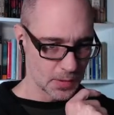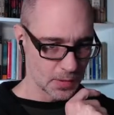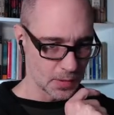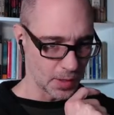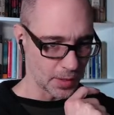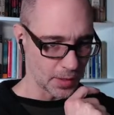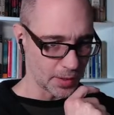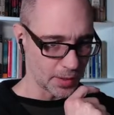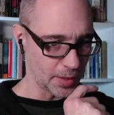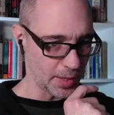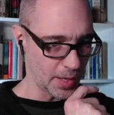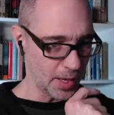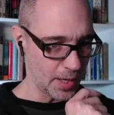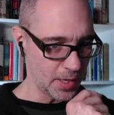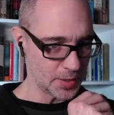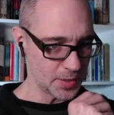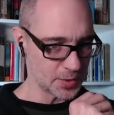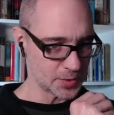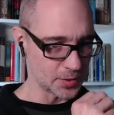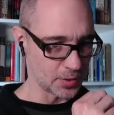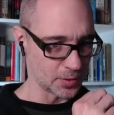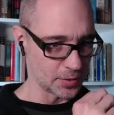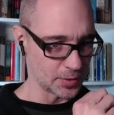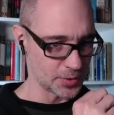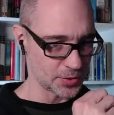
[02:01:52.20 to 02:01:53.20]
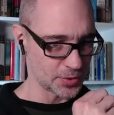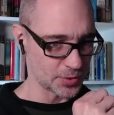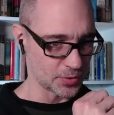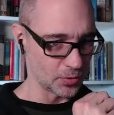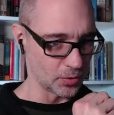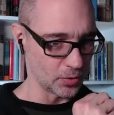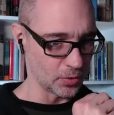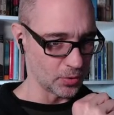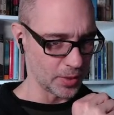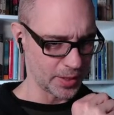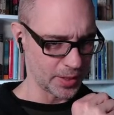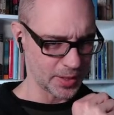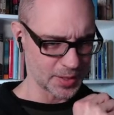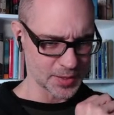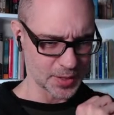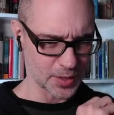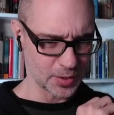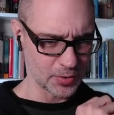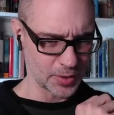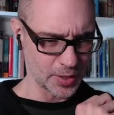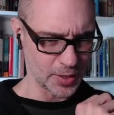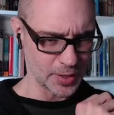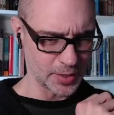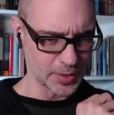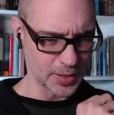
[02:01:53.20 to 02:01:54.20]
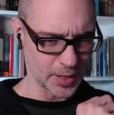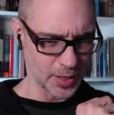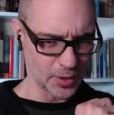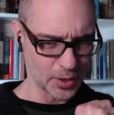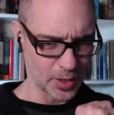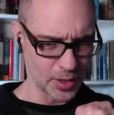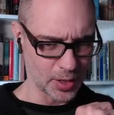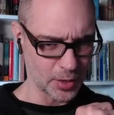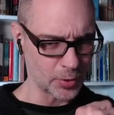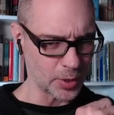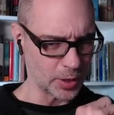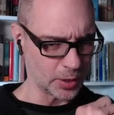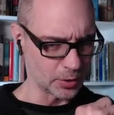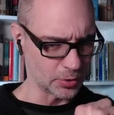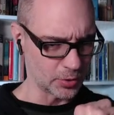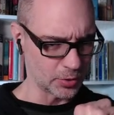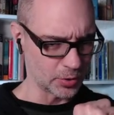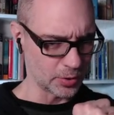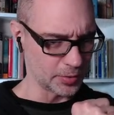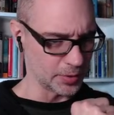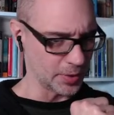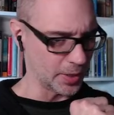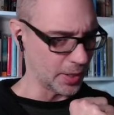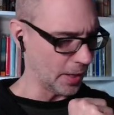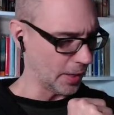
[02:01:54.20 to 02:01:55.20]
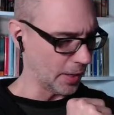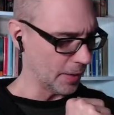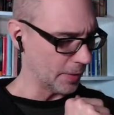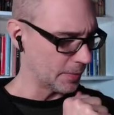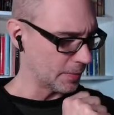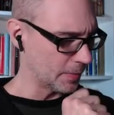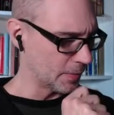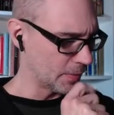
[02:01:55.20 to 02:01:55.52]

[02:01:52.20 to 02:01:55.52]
got haste on a scroll. I guess I already did. I already learned that.